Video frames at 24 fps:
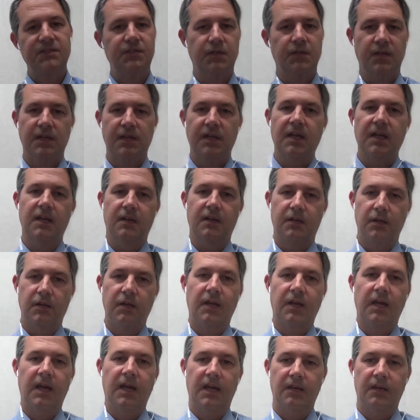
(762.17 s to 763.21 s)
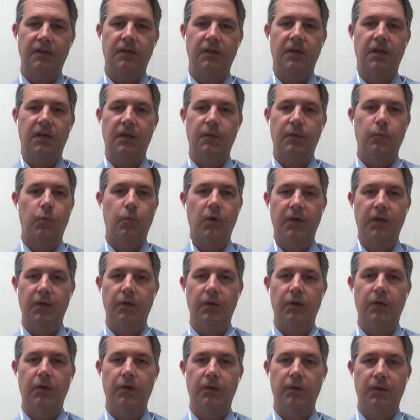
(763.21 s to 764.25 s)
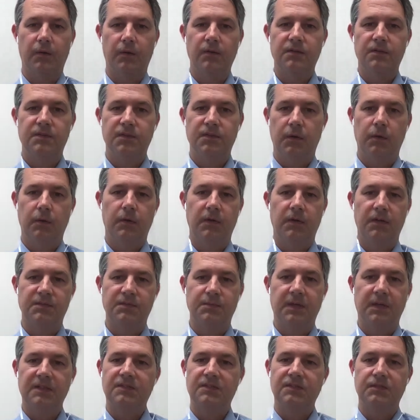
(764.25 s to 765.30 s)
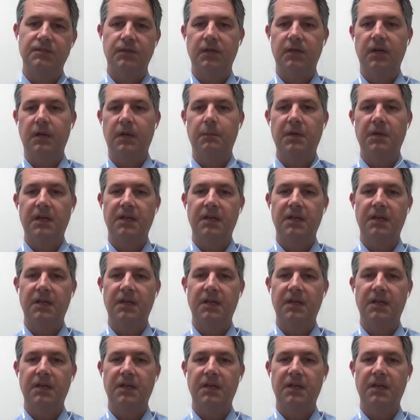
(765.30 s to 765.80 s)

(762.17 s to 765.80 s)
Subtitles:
you can get a good handle on what your total expenses are going to be,